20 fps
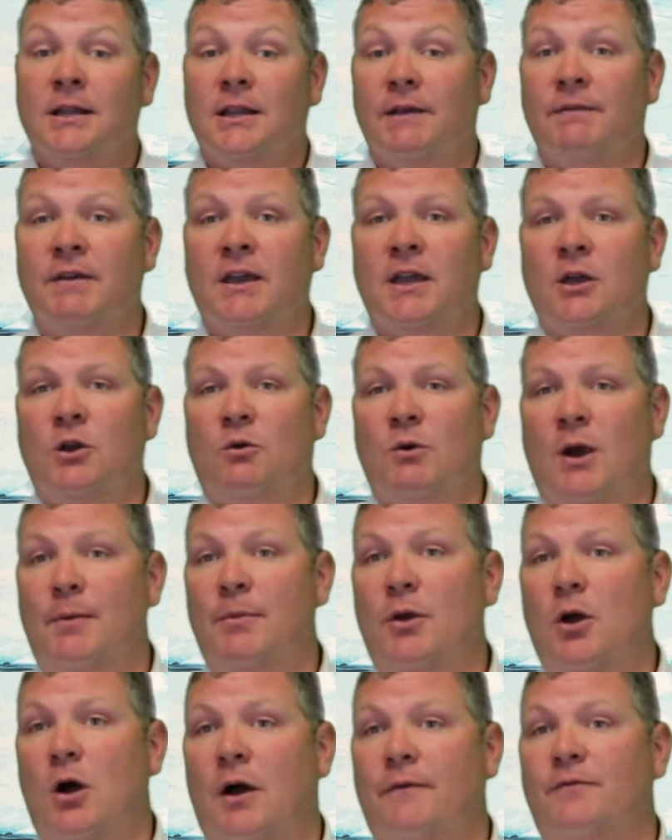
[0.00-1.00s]
Living in
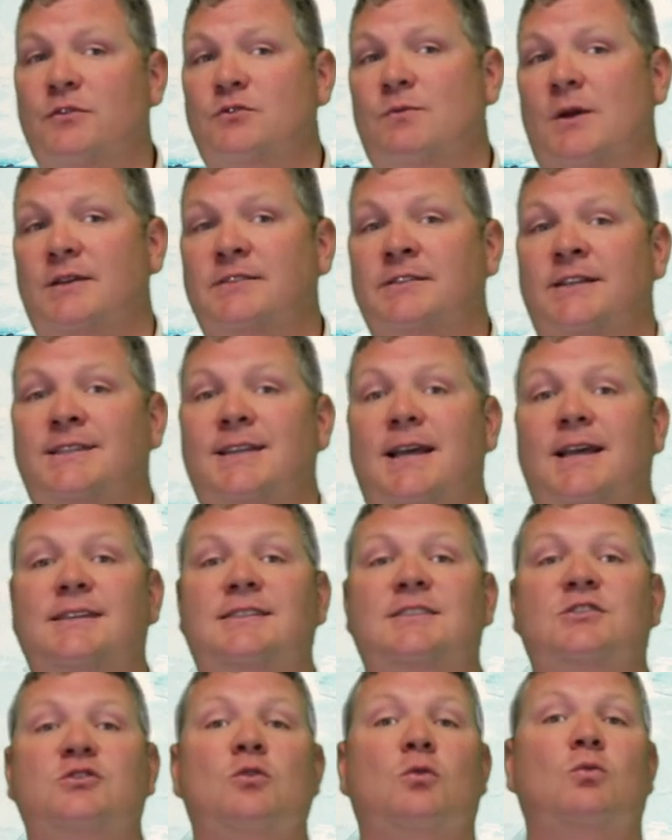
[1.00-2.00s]
Granby offers residents a
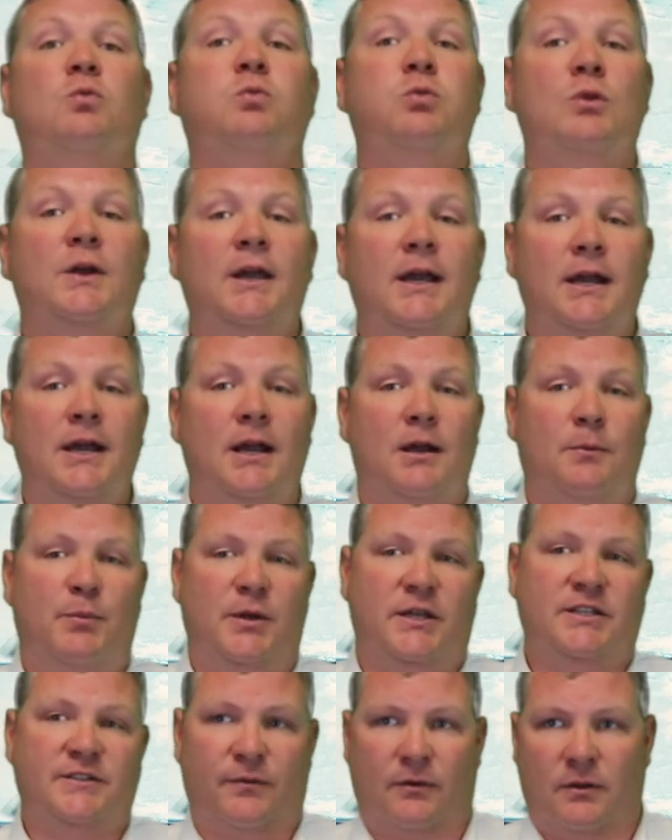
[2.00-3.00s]
serene and
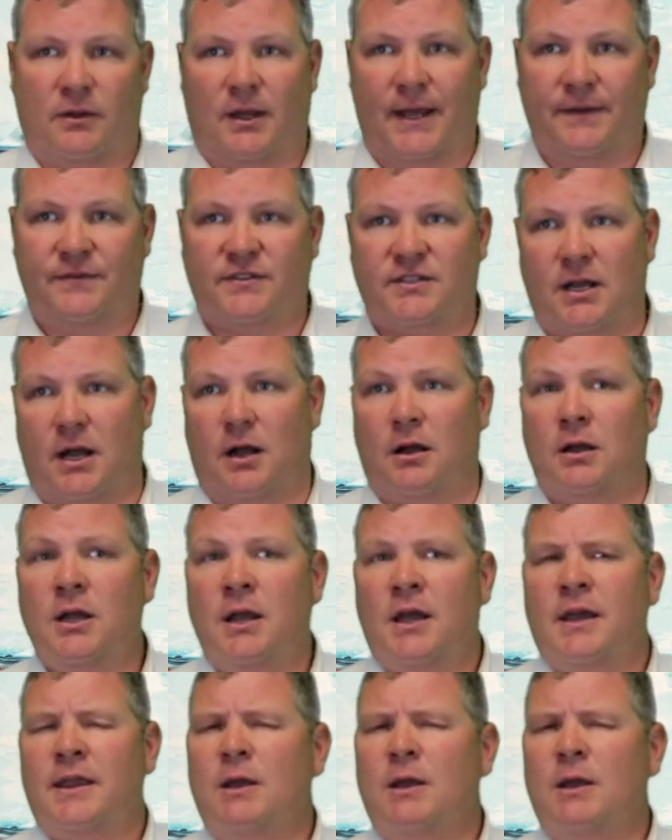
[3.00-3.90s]
peaceful lifestyle.